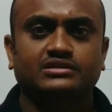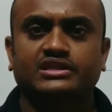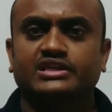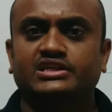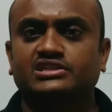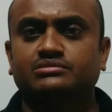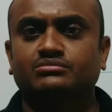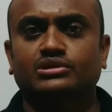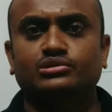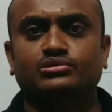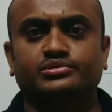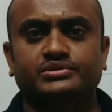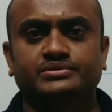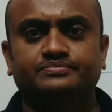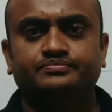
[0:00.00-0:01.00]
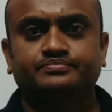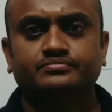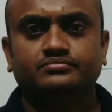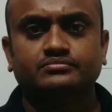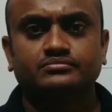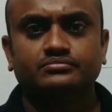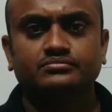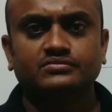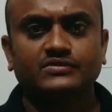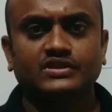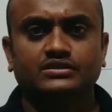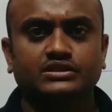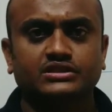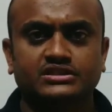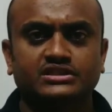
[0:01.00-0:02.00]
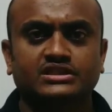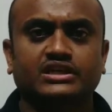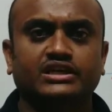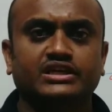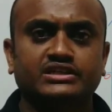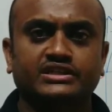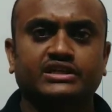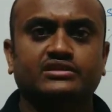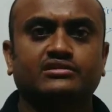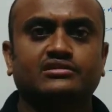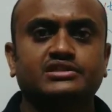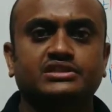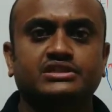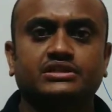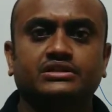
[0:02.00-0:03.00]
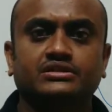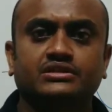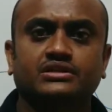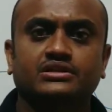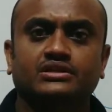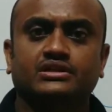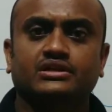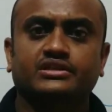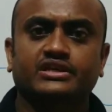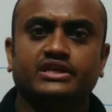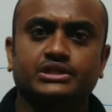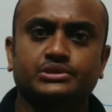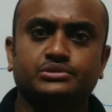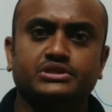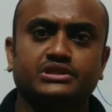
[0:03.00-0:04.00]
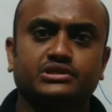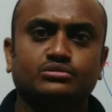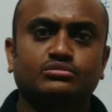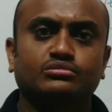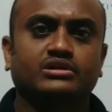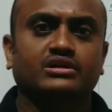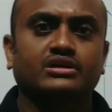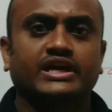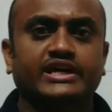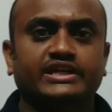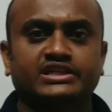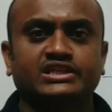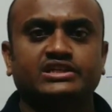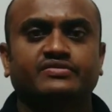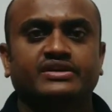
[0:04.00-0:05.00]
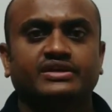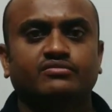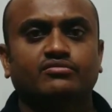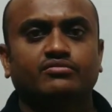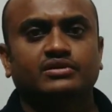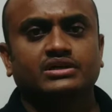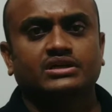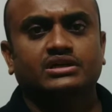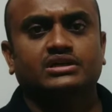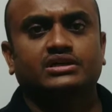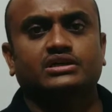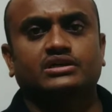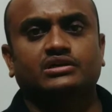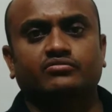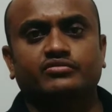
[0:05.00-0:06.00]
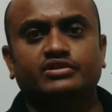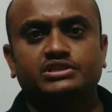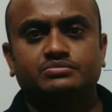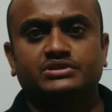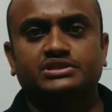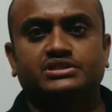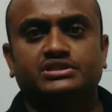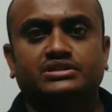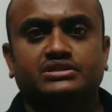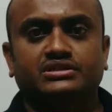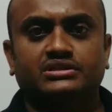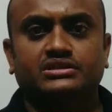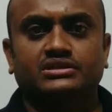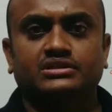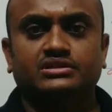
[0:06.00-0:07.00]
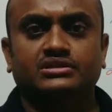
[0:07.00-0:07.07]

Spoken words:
take some clues. This is the current technology they are using to identify which person